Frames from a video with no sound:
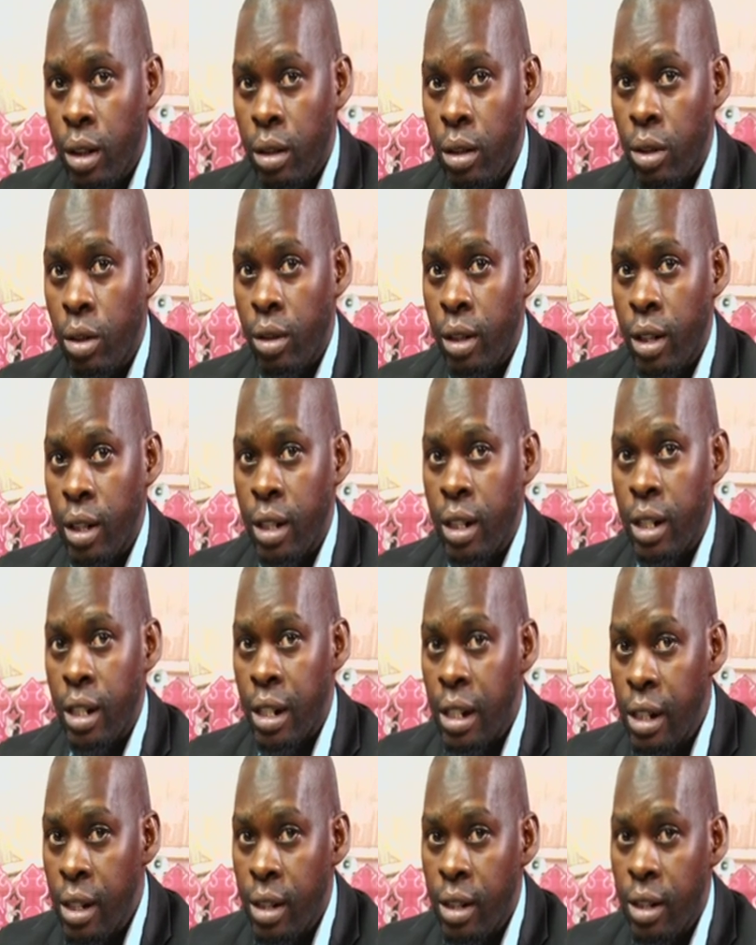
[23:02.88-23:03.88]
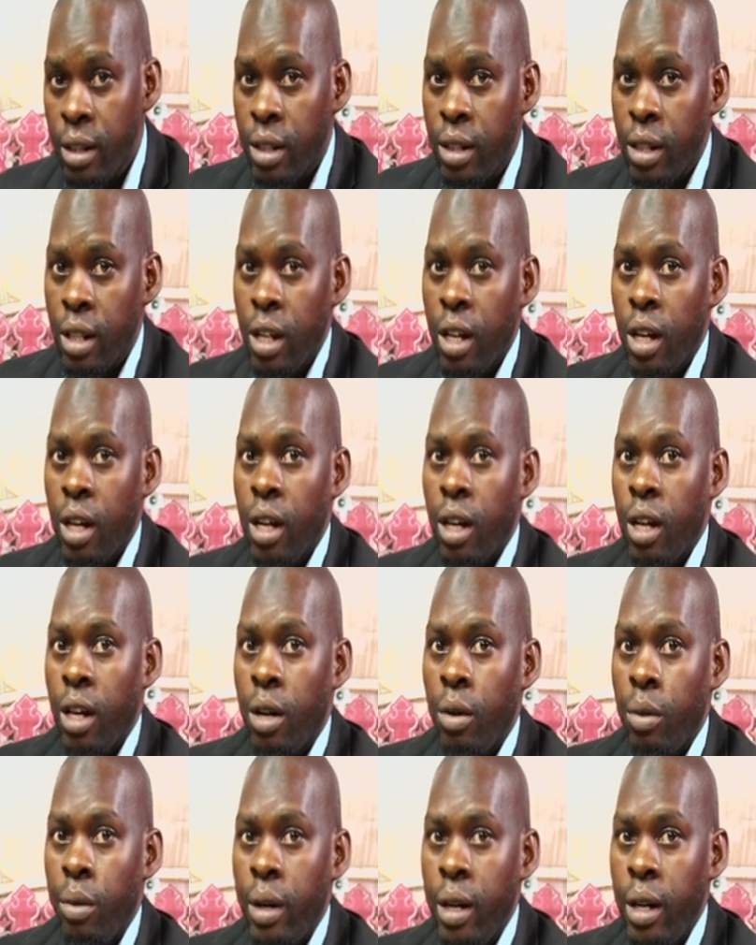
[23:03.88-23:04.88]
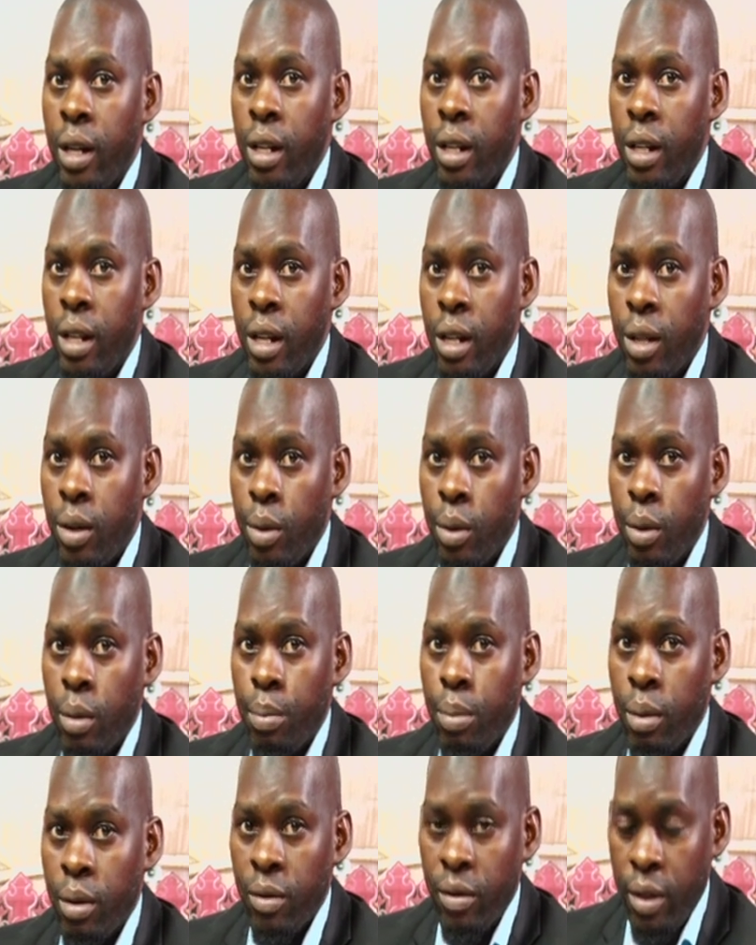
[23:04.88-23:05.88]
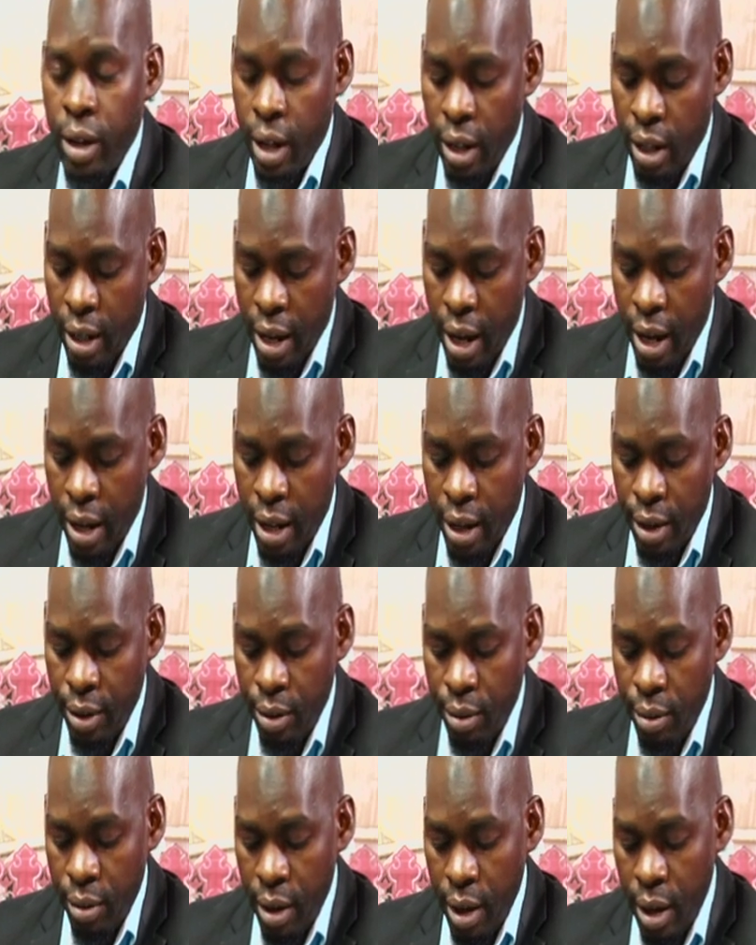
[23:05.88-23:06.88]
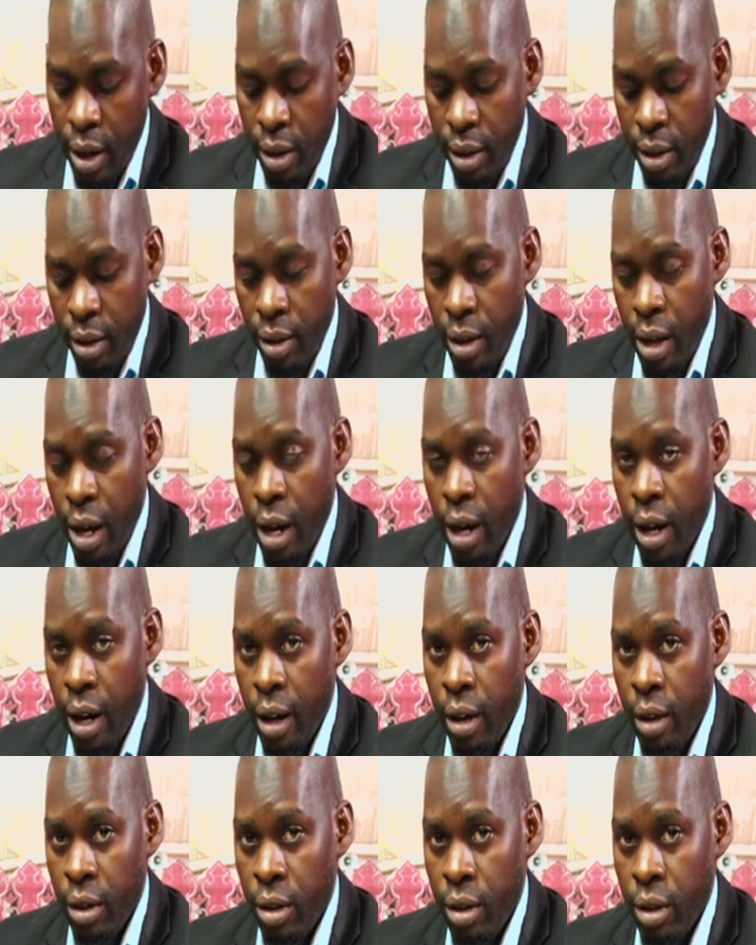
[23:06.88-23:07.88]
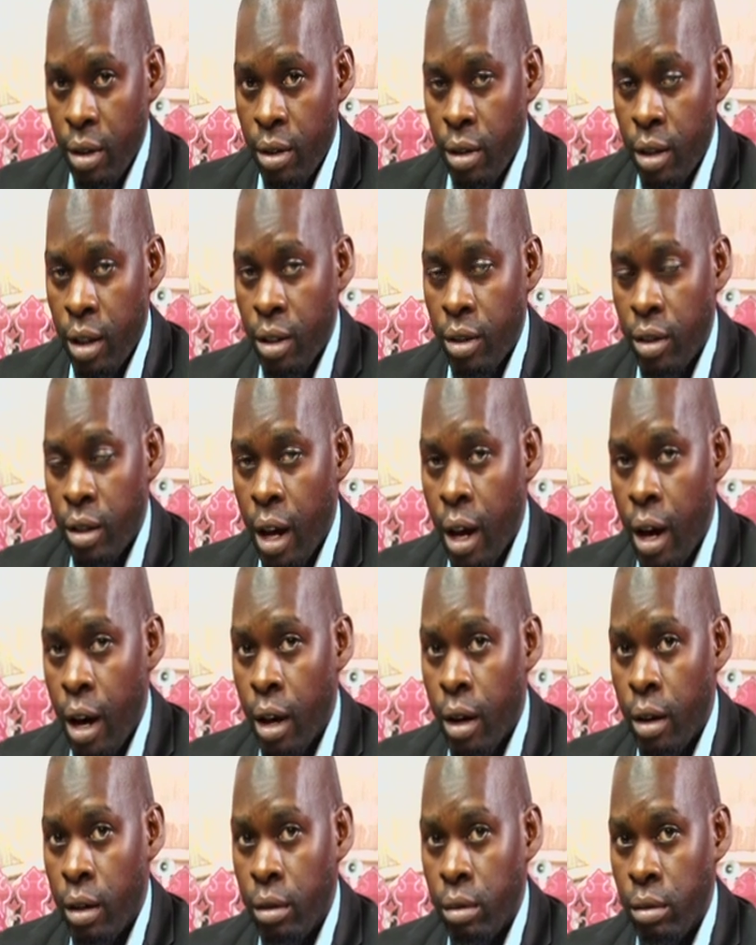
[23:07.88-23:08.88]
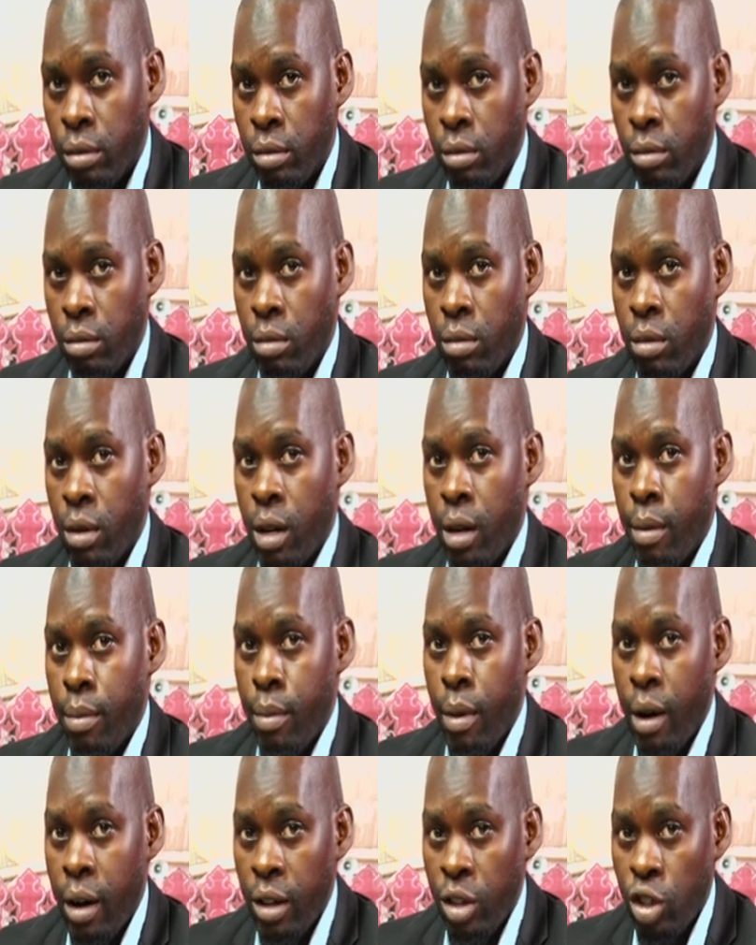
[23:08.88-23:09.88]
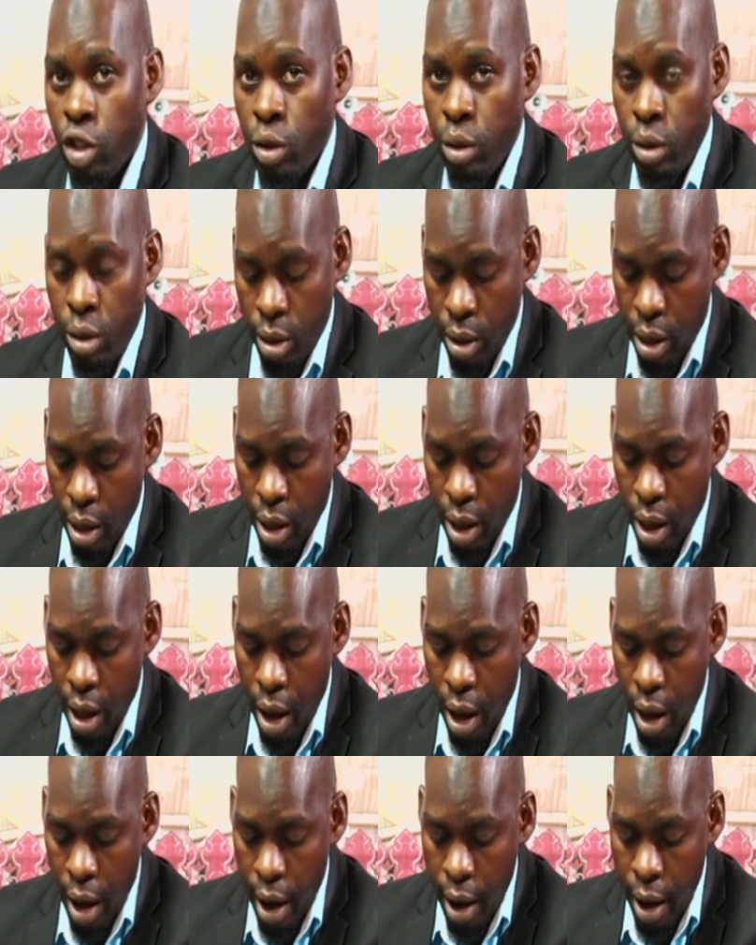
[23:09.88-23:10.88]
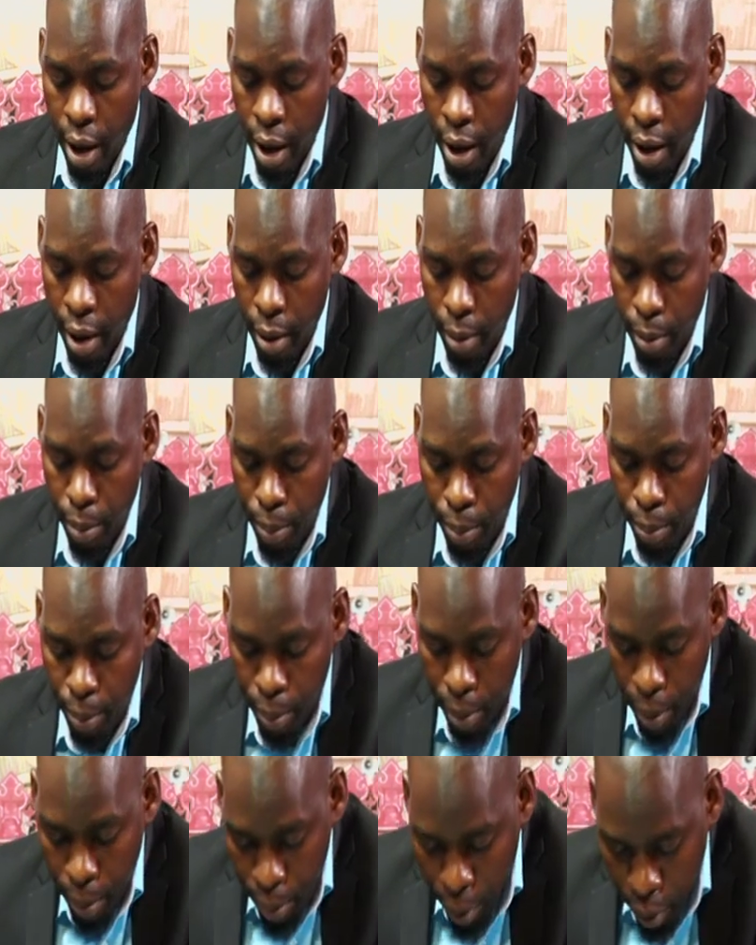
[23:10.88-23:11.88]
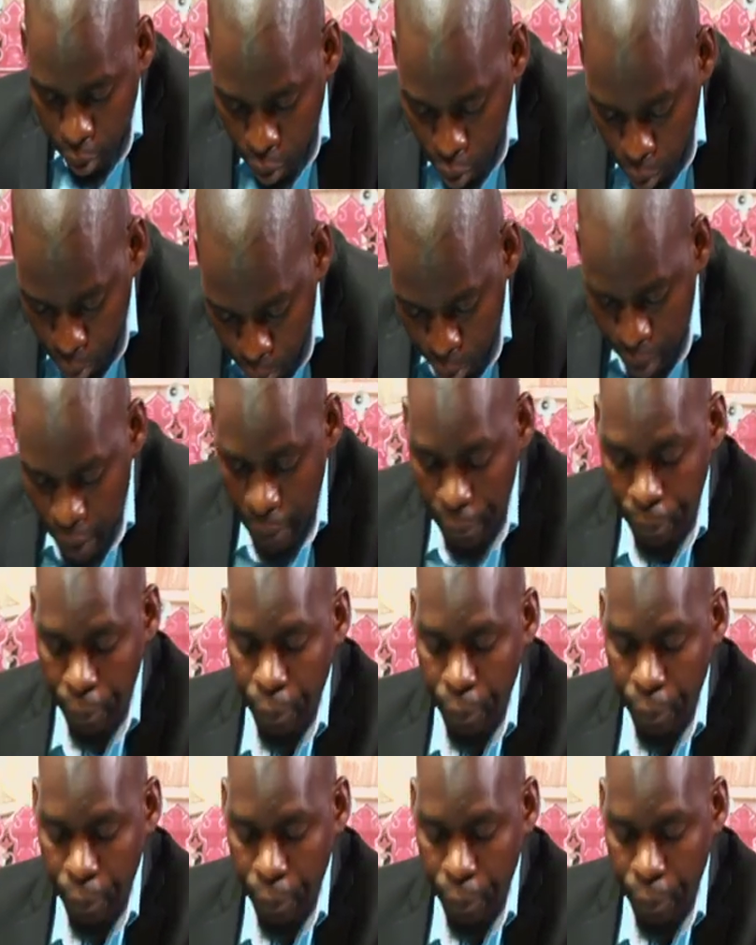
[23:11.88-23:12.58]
noted is we need to provide guidance to these marriage people to be.